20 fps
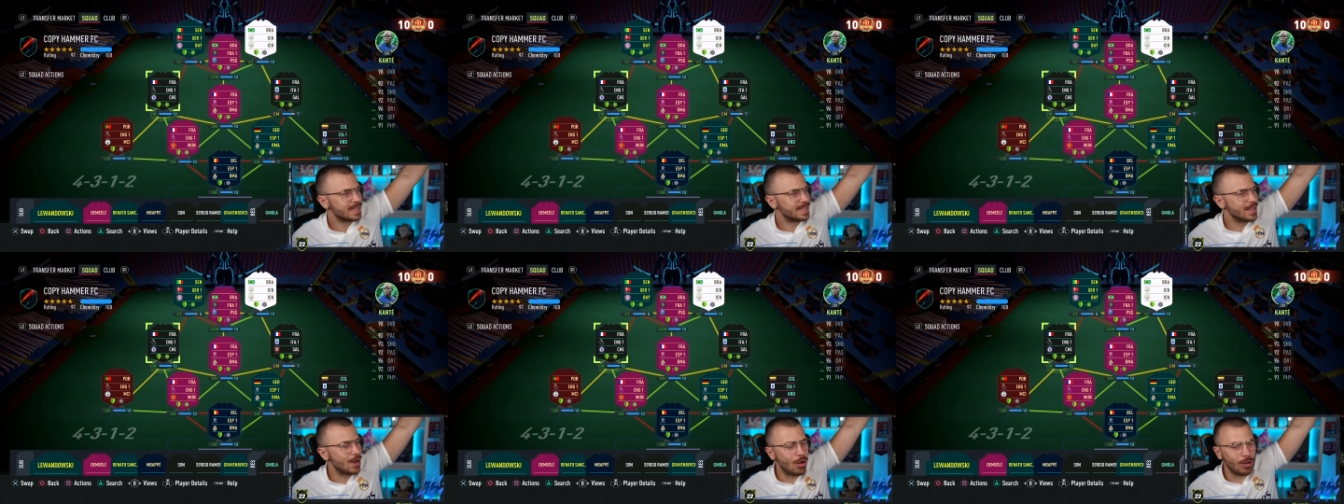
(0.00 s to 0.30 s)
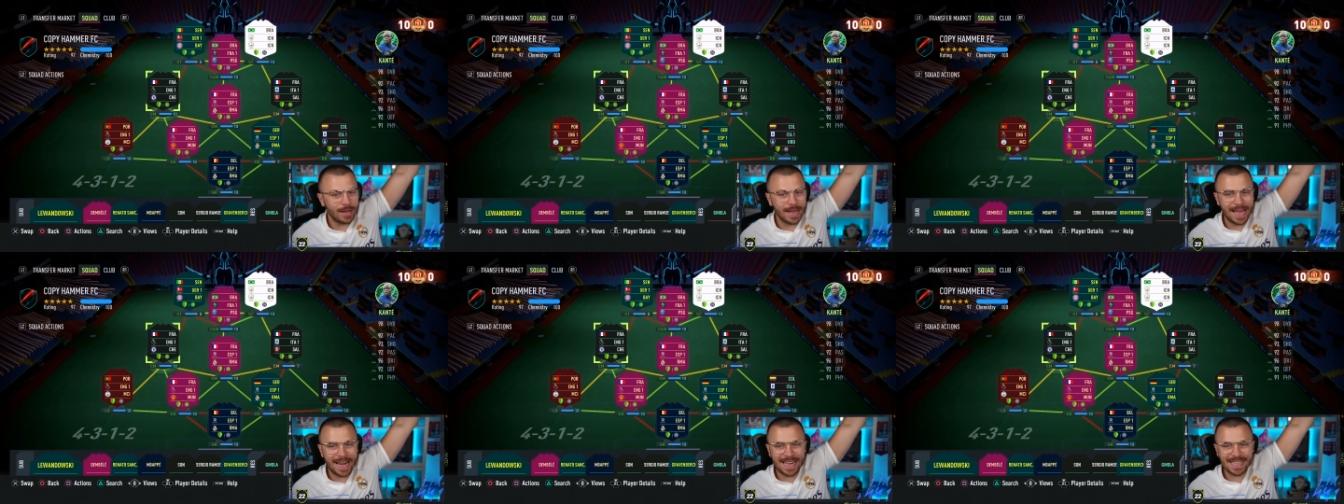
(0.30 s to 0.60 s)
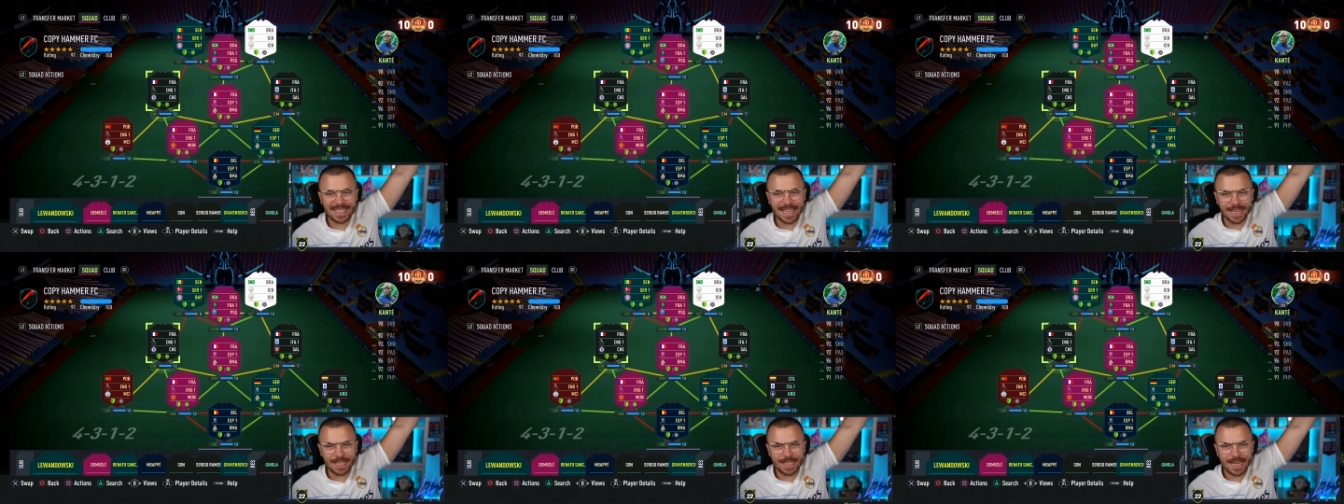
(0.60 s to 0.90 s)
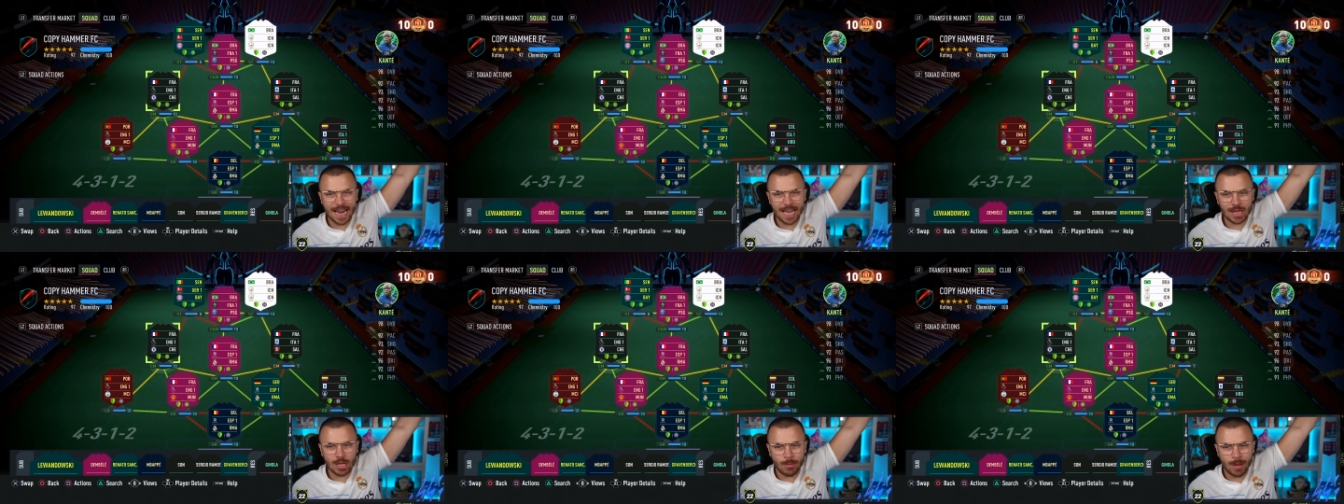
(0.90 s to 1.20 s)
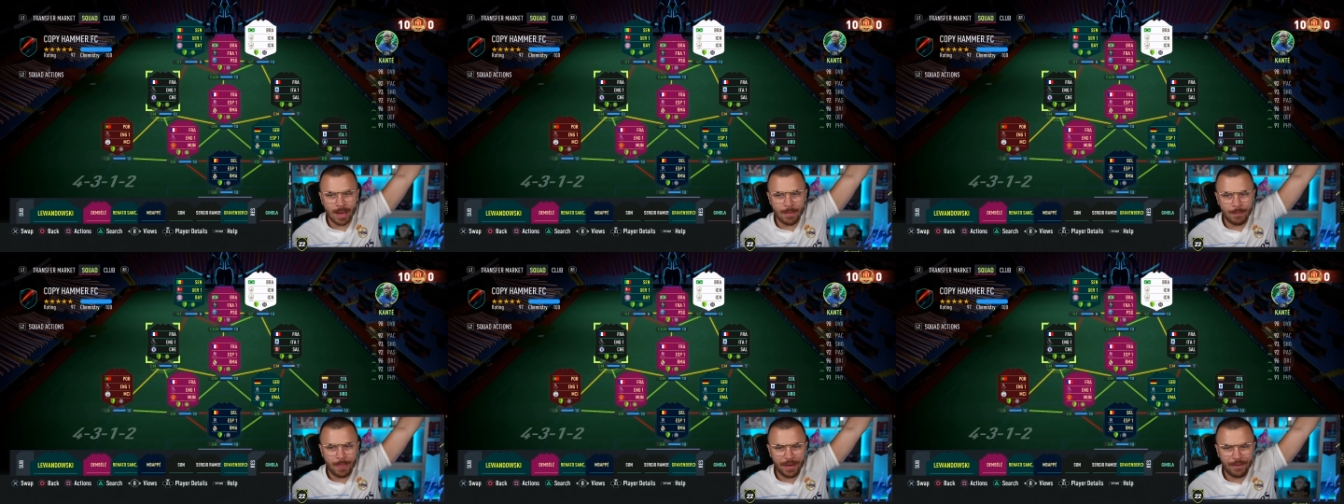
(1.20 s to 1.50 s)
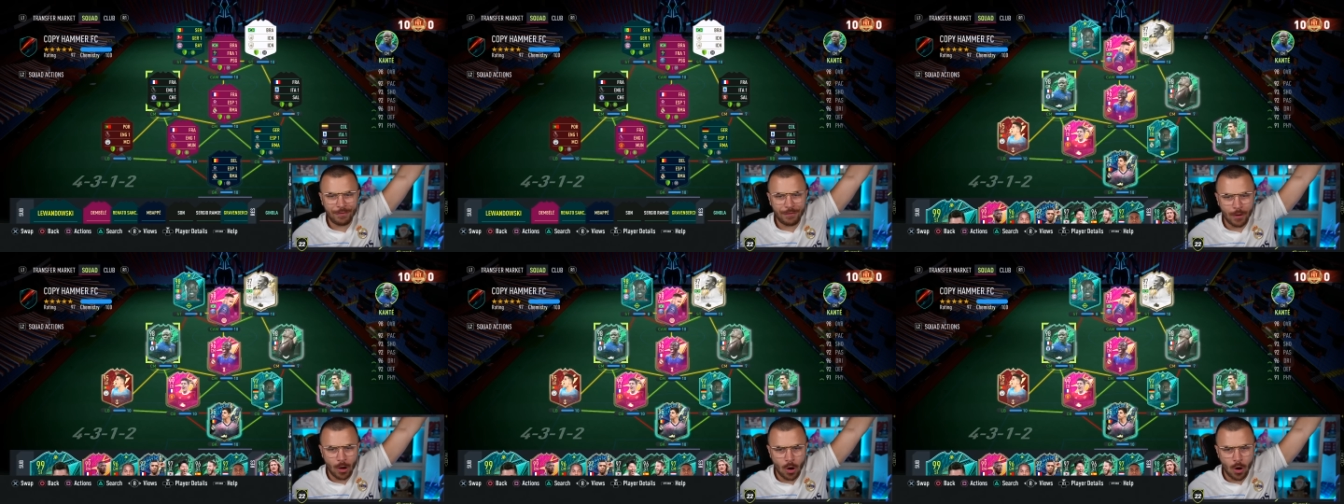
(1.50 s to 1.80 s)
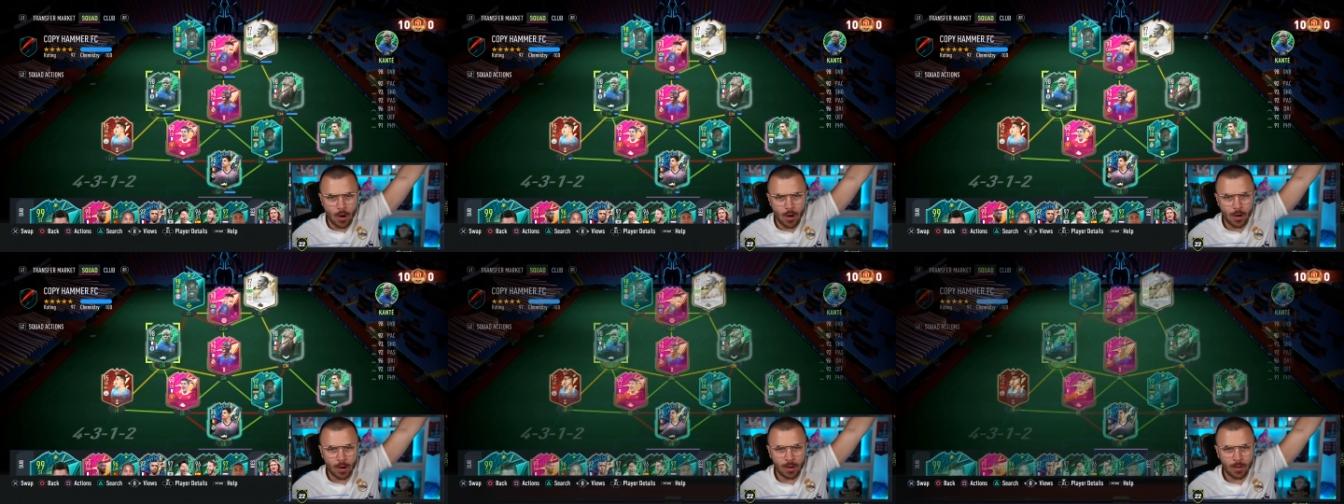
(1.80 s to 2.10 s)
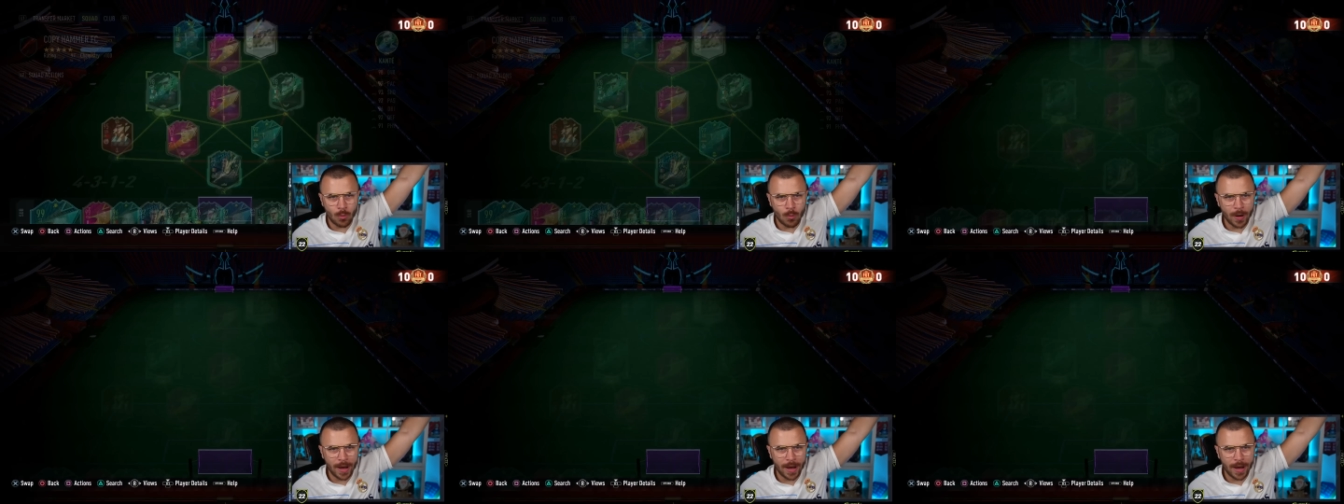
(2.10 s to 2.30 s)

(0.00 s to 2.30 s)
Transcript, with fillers: So, ladies and gentlemen, before